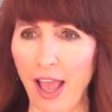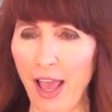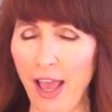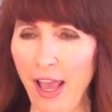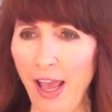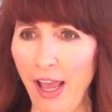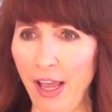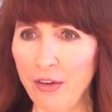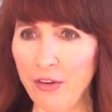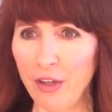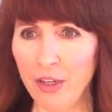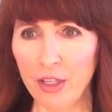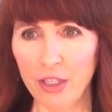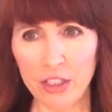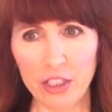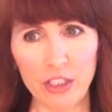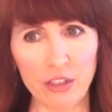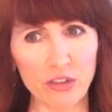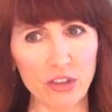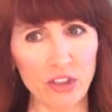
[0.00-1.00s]
And,
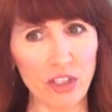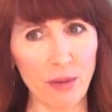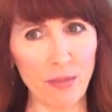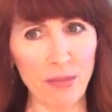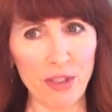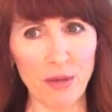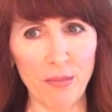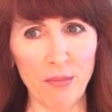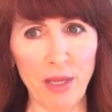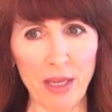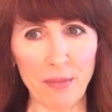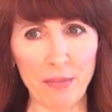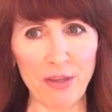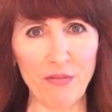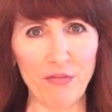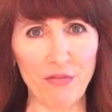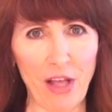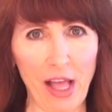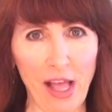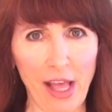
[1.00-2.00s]
some of them may
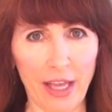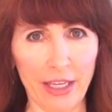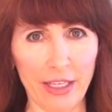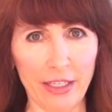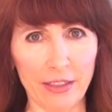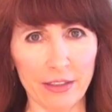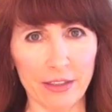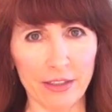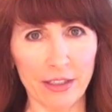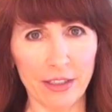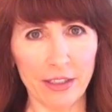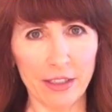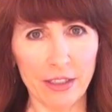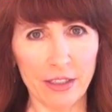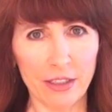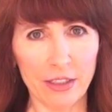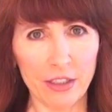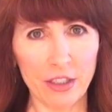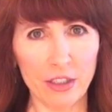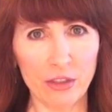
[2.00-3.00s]
be fine.
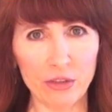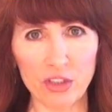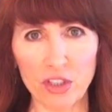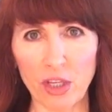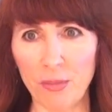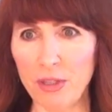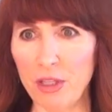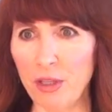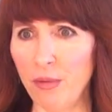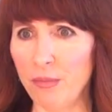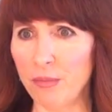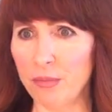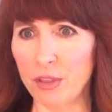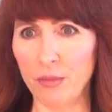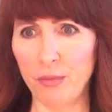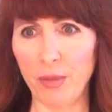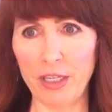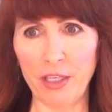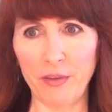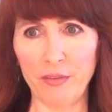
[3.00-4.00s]
Some of them
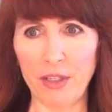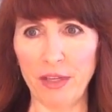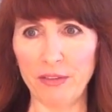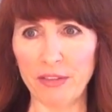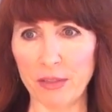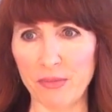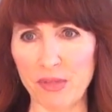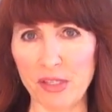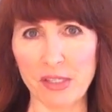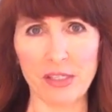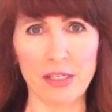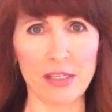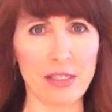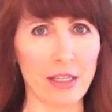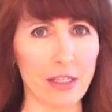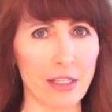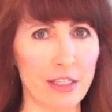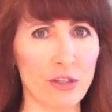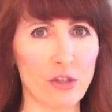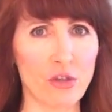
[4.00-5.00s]
you might even have some
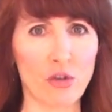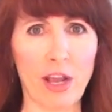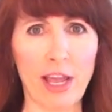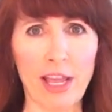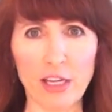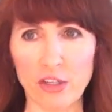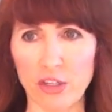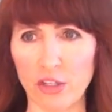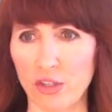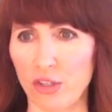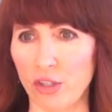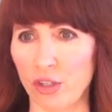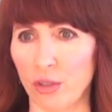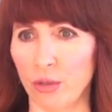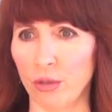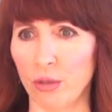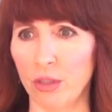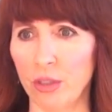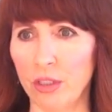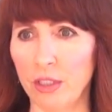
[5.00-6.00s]
sizzling attraction
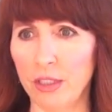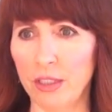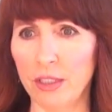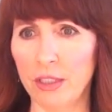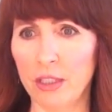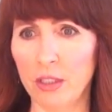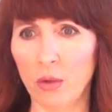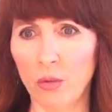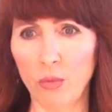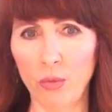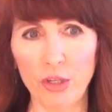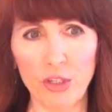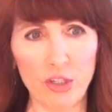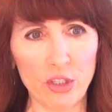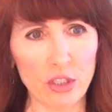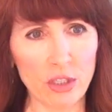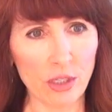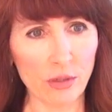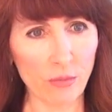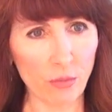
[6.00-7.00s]
to,
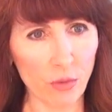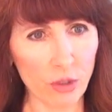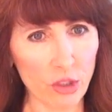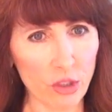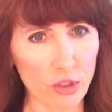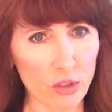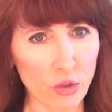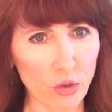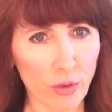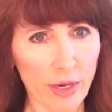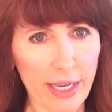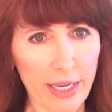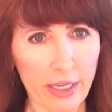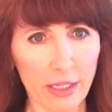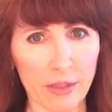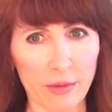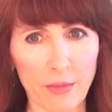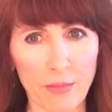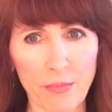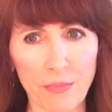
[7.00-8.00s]
which is
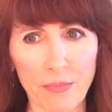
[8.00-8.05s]
great.